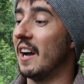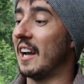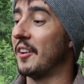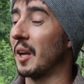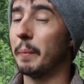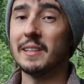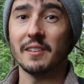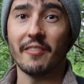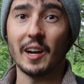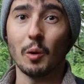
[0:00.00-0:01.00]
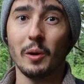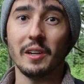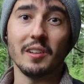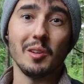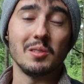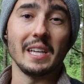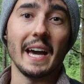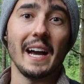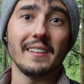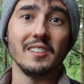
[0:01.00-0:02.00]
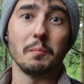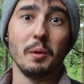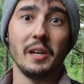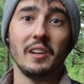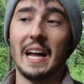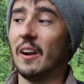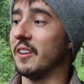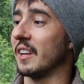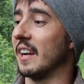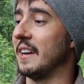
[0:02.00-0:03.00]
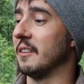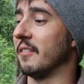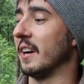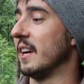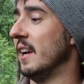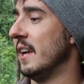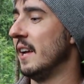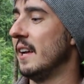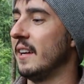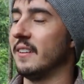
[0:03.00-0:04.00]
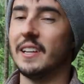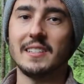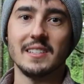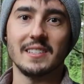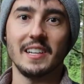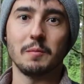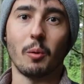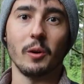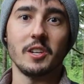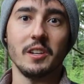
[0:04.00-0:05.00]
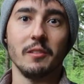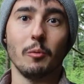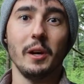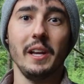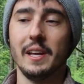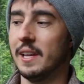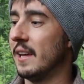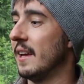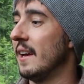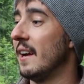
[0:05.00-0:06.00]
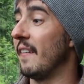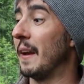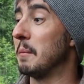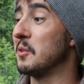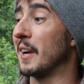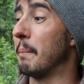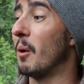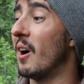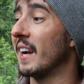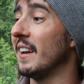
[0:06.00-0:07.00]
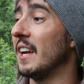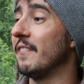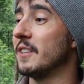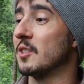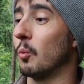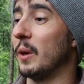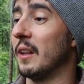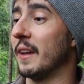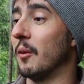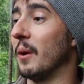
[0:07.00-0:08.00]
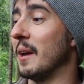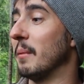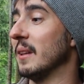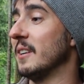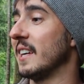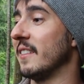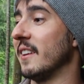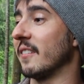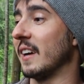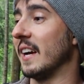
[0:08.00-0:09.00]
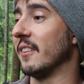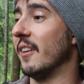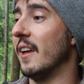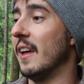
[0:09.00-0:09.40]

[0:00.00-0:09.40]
I took a piece of firewood, used the axe, and split it down into kind of a decent sized portion of wood. Then I'm using a pocket knife and just whittling away, but look at this, guys.